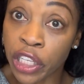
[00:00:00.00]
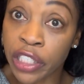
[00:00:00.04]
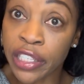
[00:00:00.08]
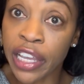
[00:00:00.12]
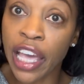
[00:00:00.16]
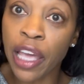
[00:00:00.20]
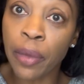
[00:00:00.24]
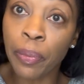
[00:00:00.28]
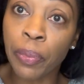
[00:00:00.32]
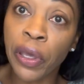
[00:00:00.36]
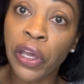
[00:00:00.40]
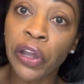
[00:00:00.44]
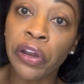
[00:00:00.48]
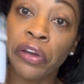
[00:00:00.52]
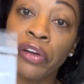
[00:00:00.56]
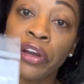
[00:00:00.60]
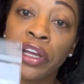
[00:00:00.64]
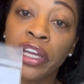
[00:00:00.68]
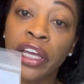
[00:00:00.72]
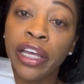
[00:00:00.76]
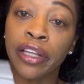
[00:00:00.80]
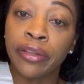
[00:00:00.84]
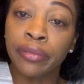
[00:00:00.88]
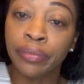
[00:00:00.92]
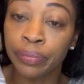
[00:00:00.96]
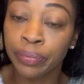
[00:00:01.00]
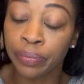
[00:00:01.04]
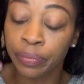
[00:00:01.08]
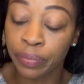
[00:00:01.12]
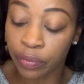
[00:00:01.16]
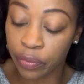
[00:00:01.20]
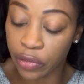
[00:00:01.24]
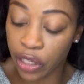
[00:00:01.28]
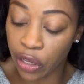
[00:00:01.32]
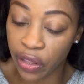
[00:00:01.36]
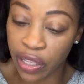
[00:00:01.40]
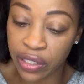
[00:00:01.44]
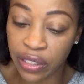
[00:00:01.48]
day period.
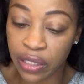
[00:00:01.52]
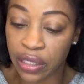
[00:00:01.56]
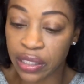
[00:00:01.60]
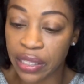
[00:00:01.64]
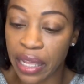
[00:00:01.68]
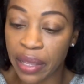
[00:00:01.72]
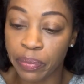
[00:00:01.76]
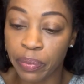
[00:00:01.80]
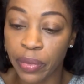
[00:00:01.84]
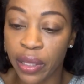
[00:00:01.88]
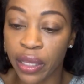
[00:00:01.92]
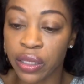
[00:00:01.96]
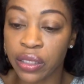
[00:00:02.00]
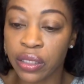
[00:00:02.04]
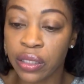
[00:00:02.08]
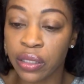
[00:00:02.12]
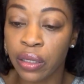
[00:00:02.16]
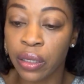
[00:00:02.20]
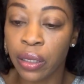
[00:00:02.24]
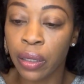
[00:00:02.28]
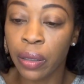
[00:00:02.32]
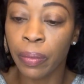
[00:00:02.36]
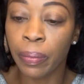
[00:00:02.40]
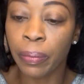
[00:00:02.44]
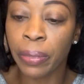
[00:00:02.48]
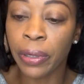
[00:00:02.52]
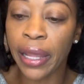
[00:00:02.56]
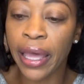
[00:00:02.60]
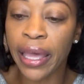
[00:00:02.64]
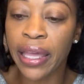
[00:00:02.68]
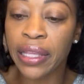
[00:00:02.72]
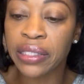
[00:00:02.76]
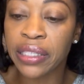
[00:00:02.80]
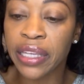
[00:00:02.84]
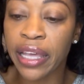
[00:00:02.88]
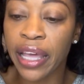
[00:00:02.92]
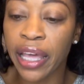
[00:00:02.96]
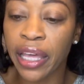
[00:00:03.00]
Oh, that's the same mix.
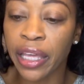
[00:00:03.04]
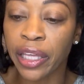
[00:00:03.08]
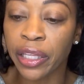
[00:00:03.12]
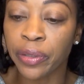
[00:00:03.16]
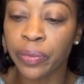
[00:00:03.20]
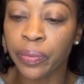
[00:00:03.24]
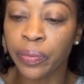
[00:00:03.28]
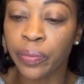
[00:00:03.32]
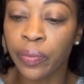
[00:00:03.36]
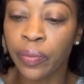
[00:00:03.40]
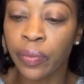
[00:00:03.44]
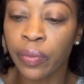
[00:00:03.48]
Plantain.